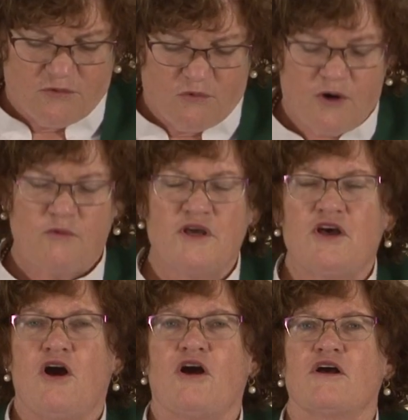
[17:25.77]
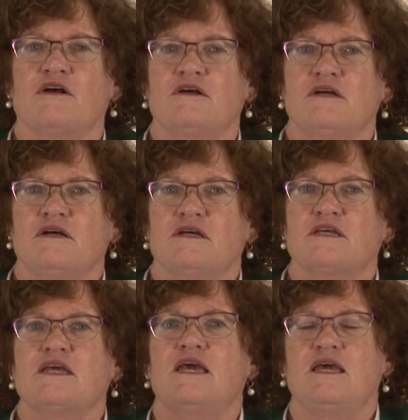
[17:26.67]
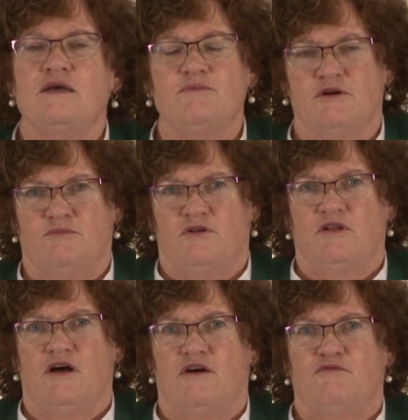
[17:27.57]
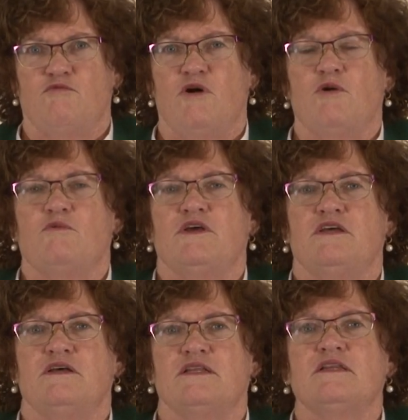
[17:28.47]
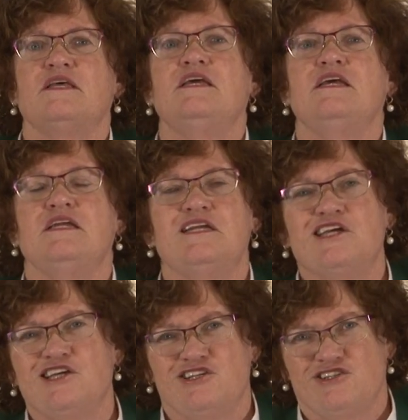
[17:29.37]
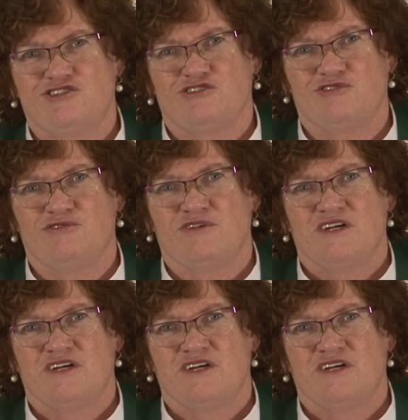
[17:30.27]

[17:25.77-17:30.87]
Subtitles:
what we are capable of, what we lean into,